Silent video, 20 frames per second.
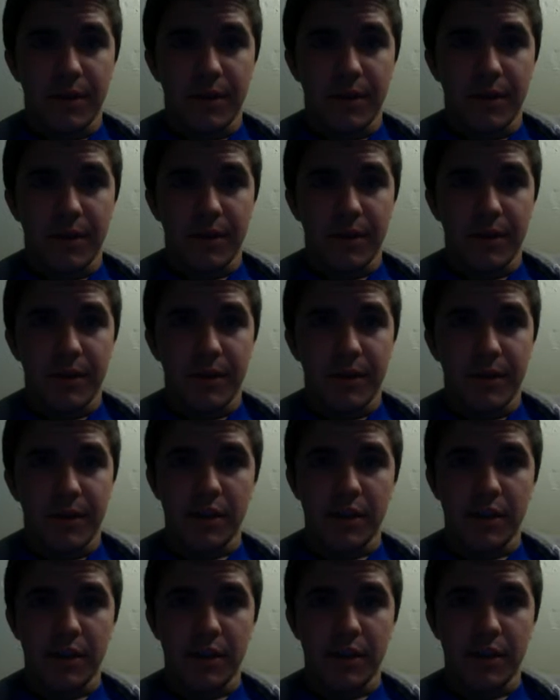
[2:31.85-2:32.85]
along with
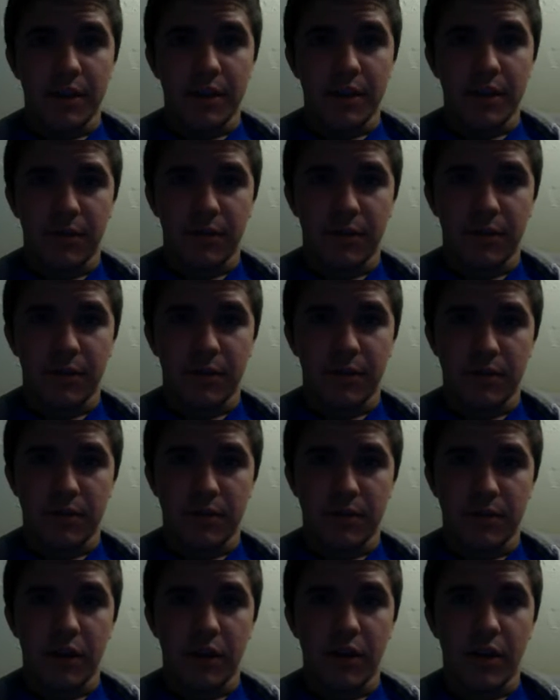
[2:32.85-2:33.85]
digital cell phones,
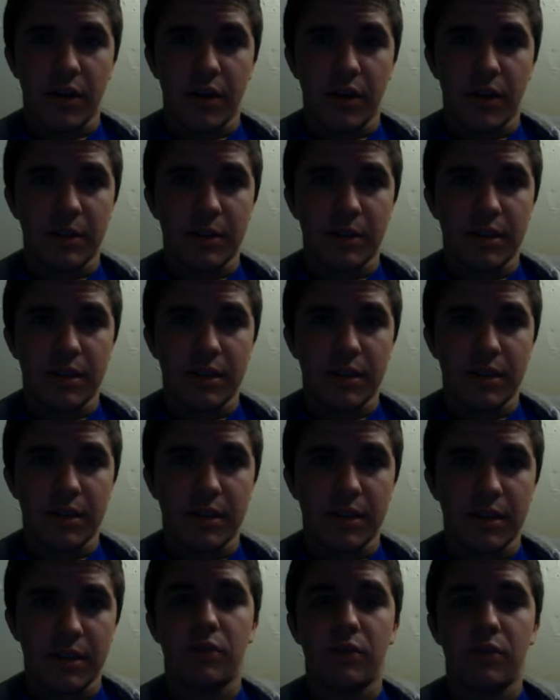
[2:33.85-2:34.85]
we are in the midst of a
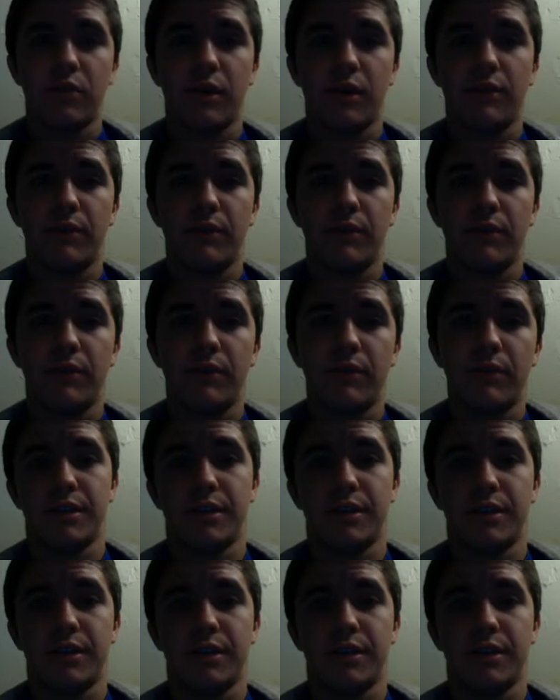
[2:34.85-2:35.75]
medical revolution,